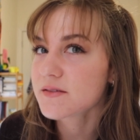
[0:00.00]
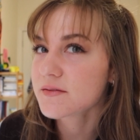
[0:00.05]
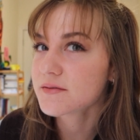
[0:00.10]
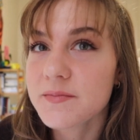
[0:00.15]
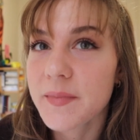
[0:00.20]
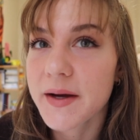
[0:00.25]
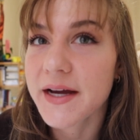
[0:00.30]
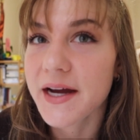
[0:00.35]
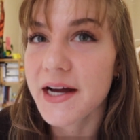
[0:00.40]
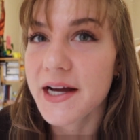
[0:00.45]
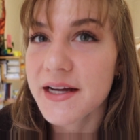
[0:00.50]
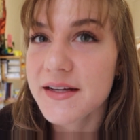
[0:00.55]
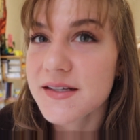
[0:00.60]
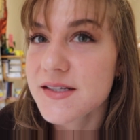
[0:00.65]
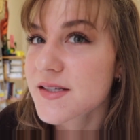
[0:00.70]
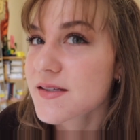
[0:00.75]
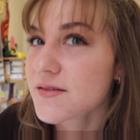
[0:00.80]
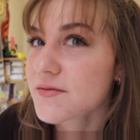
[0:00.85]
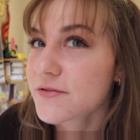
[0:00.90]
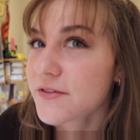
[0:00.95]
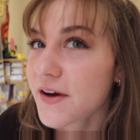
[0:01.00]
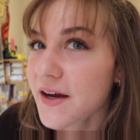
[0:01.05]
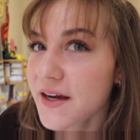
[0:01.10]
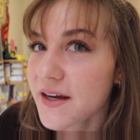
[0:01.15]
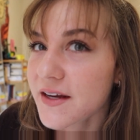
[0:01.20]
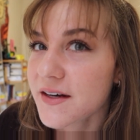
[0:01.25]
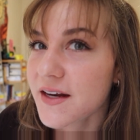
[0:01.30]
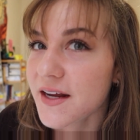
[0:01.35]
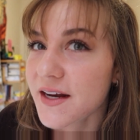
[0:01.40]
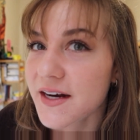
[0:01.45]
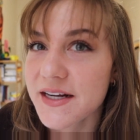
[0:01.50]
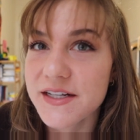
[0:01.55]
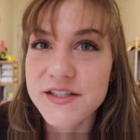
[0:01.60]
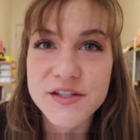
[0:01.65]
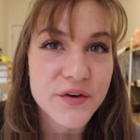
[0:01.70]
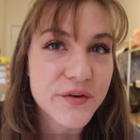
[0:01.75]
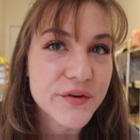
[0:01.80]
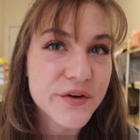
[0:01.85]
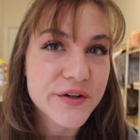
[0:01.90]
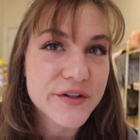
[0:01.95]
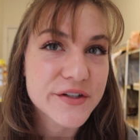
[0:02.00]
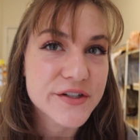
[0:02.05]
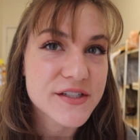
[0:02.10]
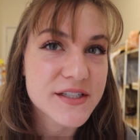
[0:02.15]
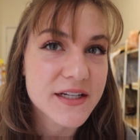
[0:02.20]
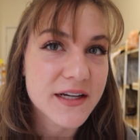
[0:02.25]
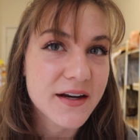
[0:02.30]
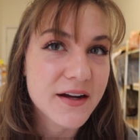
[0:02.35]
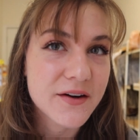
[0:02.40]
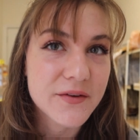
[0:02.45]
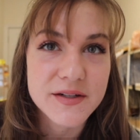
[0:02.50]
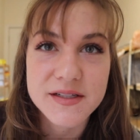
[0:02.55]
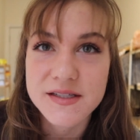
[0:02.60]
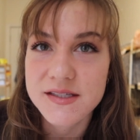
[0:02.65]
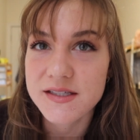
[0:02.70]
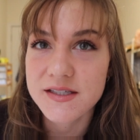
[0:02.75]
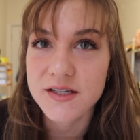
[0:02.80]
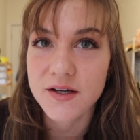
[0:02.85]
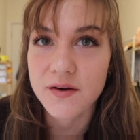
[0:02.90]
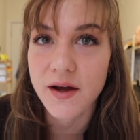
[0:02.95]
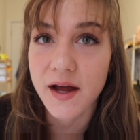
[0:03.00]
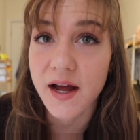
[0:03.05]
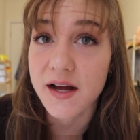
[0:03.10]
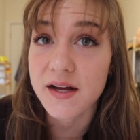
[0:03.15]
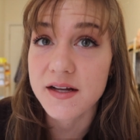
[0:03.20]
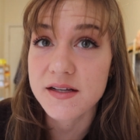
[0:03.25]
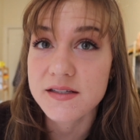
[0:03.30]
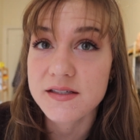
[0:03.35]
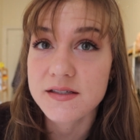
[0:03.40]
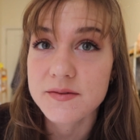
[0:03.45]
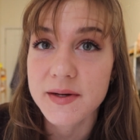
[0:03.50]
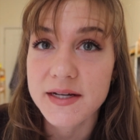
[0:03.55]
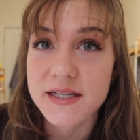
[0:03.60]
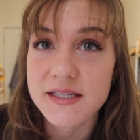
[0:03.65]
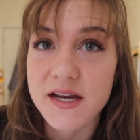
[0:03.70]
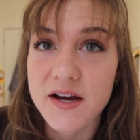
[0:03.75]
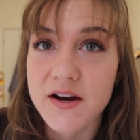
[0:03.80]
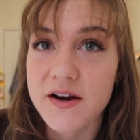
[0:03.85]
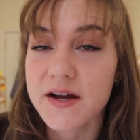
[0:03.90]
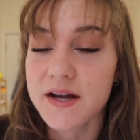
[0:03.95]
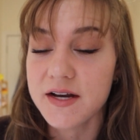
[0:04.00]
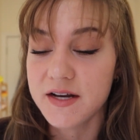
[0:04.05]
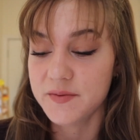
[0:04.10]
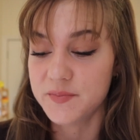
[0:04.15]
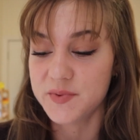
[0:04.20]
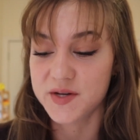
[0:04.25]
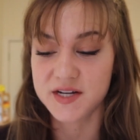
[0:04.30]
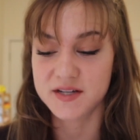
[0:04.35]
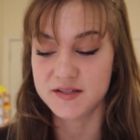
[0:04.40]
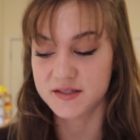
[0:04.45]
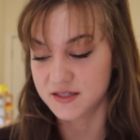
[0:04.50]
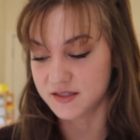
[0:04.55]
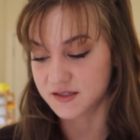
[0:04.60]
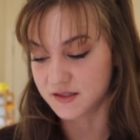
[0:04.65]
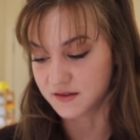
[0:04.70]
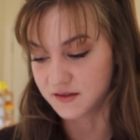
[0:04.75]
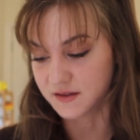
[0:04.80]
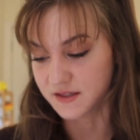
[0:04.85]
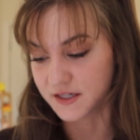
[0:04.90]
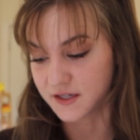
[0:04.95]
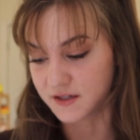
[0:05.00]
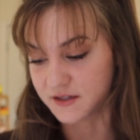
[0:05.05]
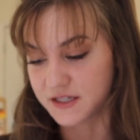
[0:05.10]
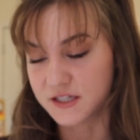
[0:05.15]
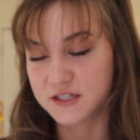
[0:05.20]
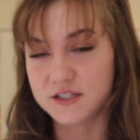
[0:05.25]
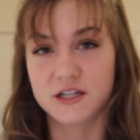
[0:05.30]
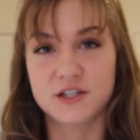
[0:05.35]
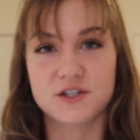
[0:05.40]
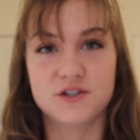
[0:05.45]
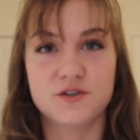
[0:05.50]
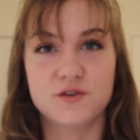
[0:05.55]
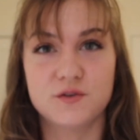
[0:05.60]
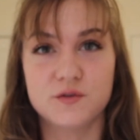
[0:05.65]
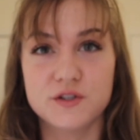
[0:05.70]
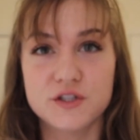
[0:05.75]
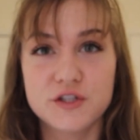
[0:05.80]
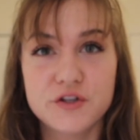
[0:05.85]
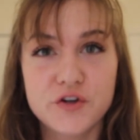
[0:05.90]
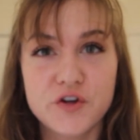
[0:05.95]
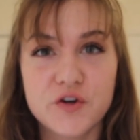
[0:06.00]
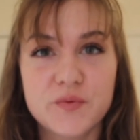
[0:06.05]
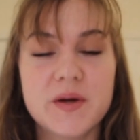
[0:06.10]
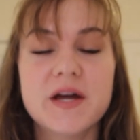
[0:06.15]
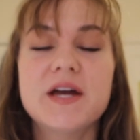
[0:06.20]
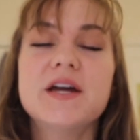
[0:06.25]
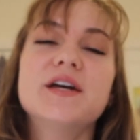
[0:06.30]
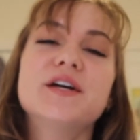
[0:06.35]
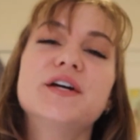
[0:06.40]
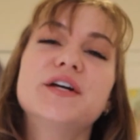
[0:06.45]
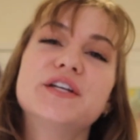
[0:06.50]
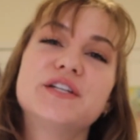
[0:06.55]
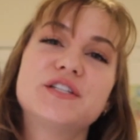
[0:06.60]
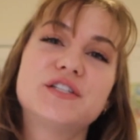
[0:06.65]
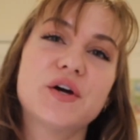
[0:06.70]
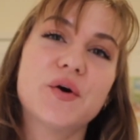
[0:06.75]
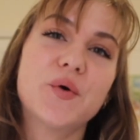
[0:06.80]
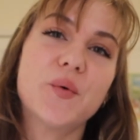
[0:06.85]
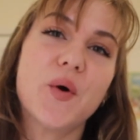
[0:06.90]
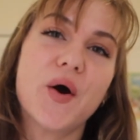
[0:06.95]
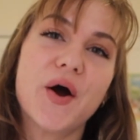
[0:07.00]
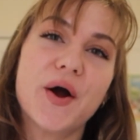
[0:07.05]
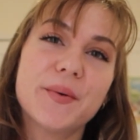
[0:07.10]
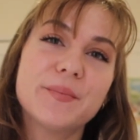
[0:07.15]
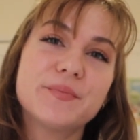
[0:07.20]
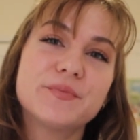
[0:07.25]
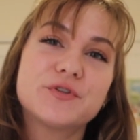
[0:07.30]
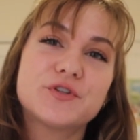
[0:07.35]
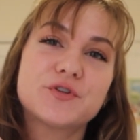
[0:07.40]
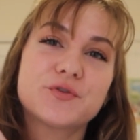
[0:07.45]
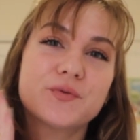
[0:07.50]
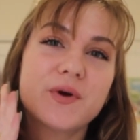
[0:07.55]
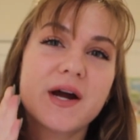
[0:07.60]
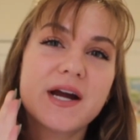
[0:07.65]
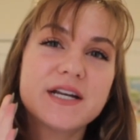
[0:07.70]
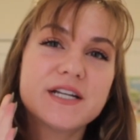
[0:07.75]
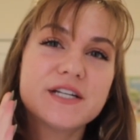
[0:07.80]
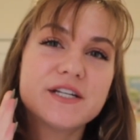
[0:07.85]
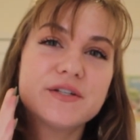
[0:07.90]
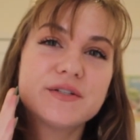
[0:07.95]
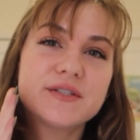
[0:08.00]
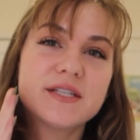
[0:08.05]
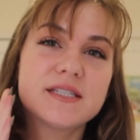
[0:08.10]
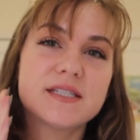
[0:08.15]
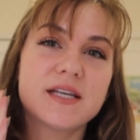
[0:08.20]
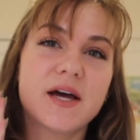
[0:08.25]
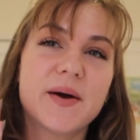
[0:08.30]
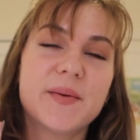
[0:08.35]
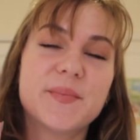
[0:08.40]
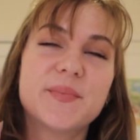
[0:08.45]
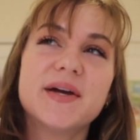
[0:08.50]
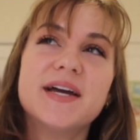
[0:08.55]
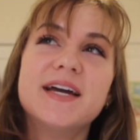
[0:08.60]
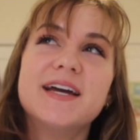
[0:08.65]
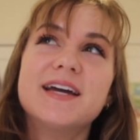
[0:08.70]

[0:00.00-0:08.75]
my eyes fine, and I don't understand how it still has mascara in it because it's literally such an old tube. So I'm trying to use this up